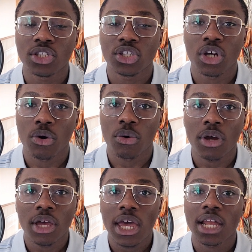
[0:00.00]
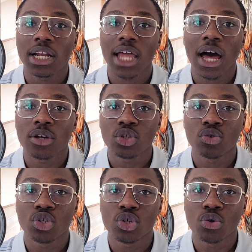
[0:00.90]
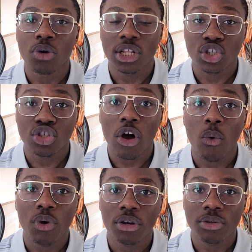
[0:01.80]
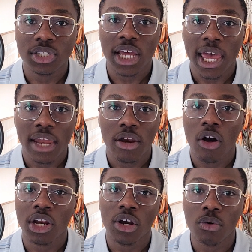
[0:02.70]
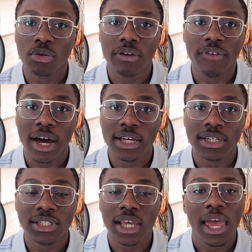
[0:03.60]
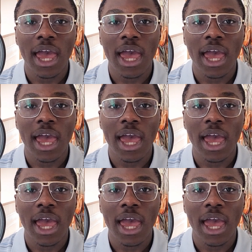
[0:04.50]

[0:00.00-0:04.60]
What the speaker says: so it allows you to install Windows 10 on an old device